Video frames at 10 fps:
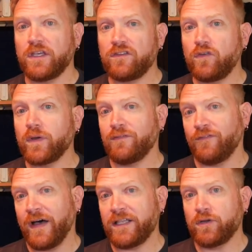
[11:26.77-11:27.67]
is to
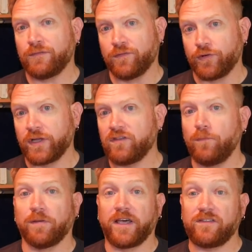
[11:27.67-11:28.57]
confine your flirting to
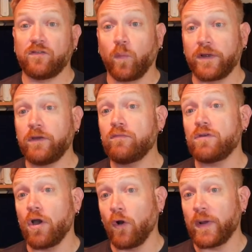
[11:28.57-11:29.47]
places where you
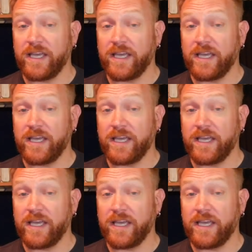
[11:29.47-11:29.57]
know